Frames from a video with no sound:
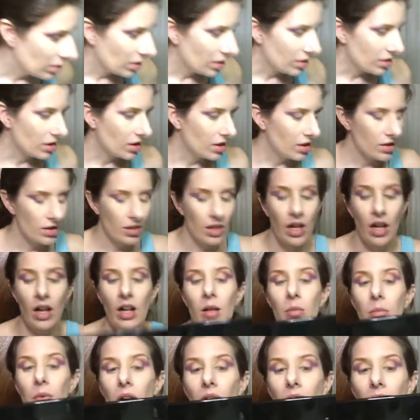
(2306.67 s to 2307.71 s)
because his
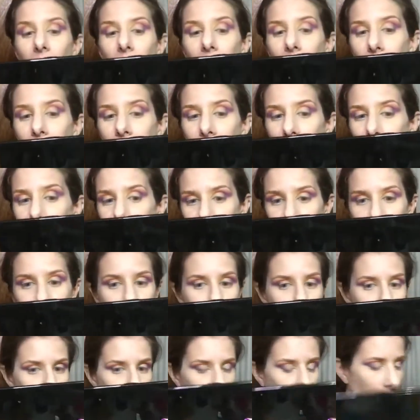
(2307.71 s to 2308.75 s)
eyebrows are
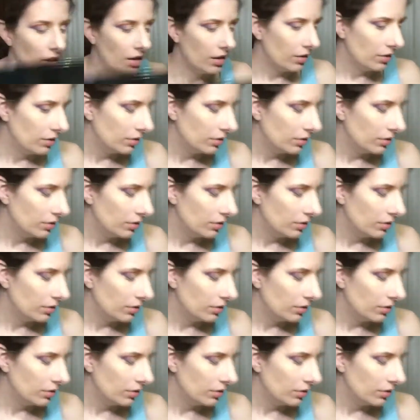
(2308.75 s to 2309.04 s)
like not,